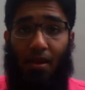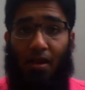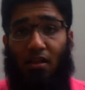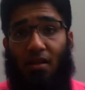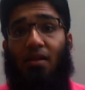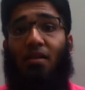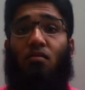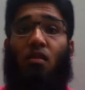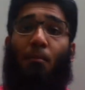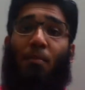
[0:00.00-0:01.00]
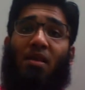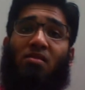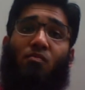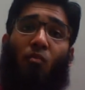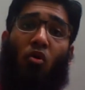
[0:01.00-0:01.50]
It's the base
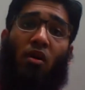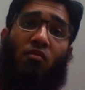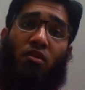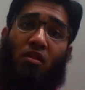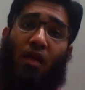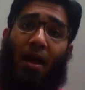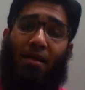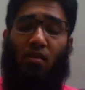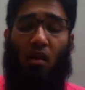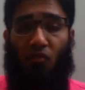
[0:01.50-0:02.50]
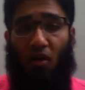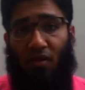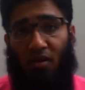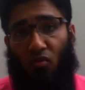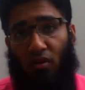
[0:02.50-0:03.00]
model, which is i7
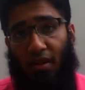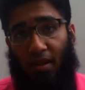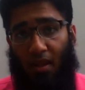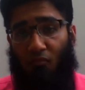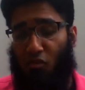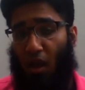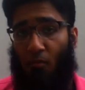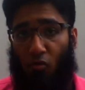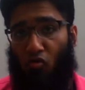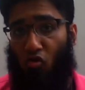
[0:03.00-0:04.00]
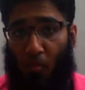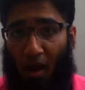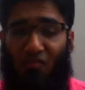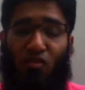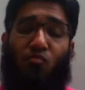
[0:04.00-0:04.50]
5820K, which I'm going to
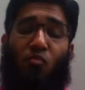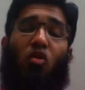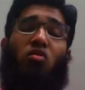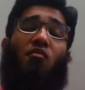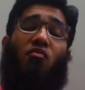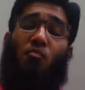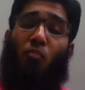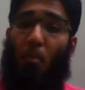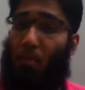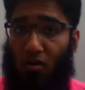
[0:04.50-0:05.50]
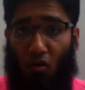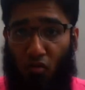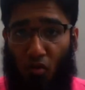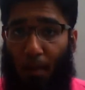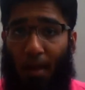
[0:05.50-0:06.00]
buy, which most of you probably
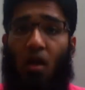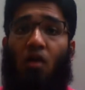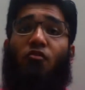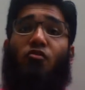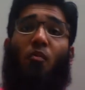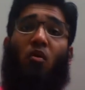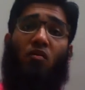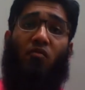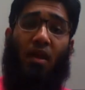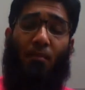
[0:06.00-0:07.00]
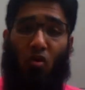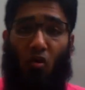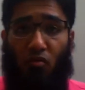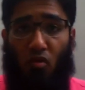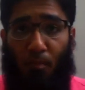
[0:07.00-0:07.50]
going to buy, which most of gamer
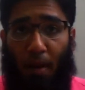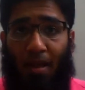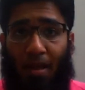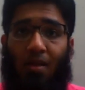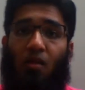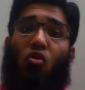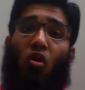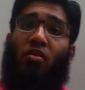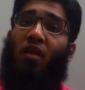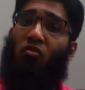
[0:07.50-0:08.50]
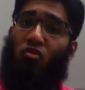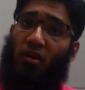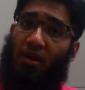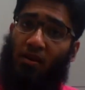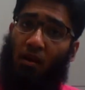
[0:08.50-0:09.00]
going to buy. Costs around
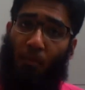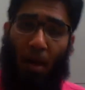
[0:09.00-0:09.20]
$300.